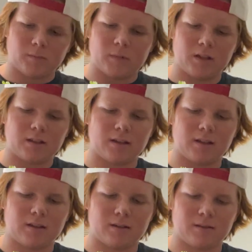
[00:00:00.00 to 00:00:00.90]
It's
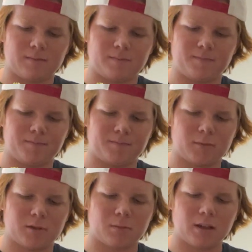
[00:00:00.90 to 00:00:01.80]
like
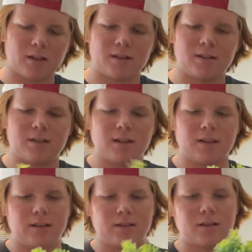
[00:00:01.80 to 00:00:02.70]
some kind of
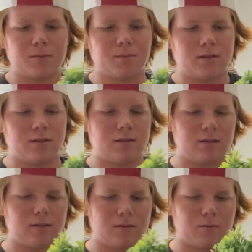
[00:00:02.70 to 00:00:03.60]
sticky substance. I
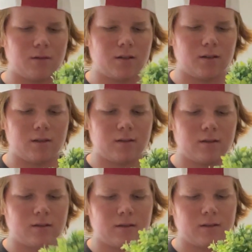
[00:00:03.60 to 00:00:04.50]
don't know what it is.
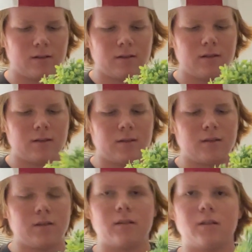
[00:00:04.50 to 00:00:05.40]

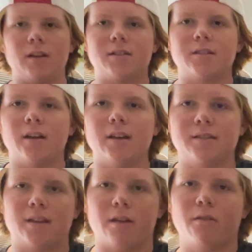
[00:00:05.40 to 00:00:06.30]
It's not
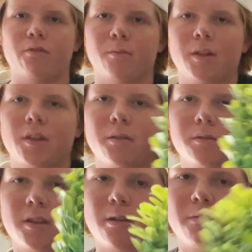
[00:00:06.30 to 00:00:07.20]
styrofoam. I thought it
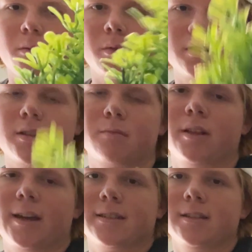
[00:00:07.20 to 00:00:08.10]
was styrofoam, but it's like
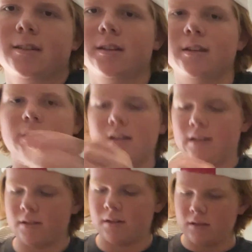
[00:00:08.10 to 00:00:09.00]
plastic.
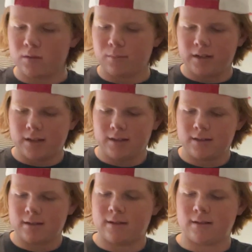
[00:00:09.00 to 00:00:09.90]
So these will be
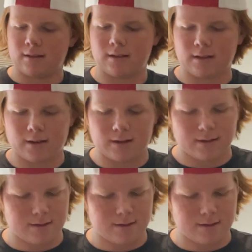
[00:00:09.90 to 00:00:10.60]
nice. Got